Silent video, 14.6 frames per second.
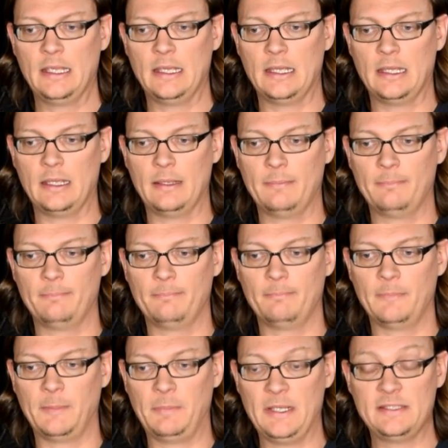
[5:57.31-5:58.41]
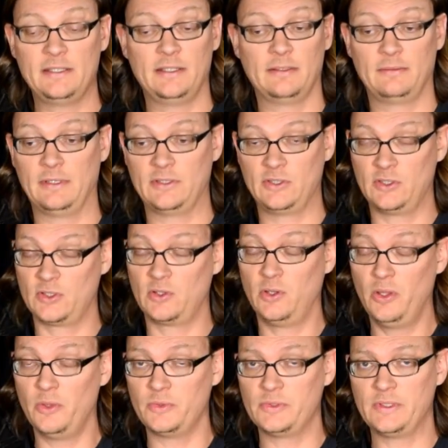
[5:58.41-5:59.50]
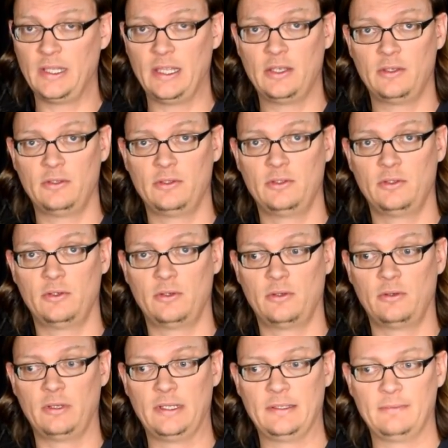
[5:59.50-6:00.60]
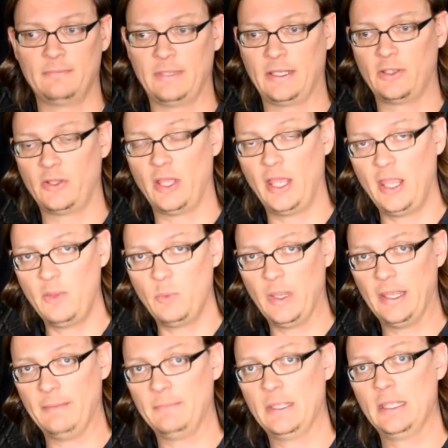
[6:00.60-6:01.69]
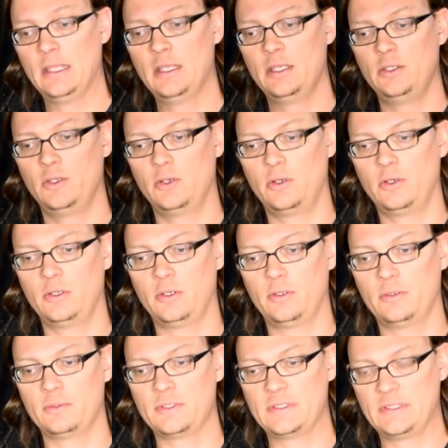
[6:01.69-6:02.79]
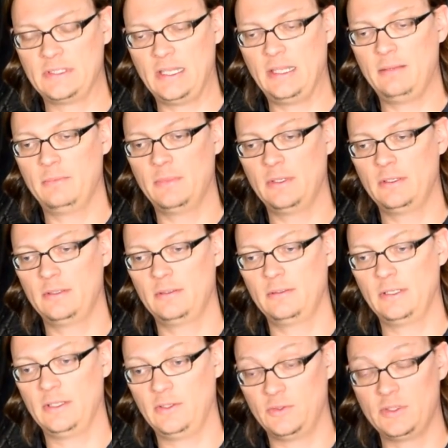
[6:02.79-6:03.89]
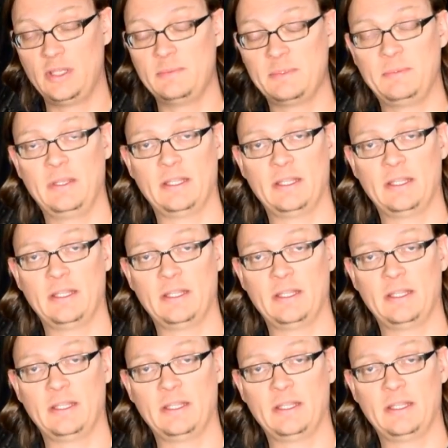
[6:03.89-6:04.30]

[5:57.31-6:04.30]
But basically, it's close, and you're at, like on the highway, your same speed,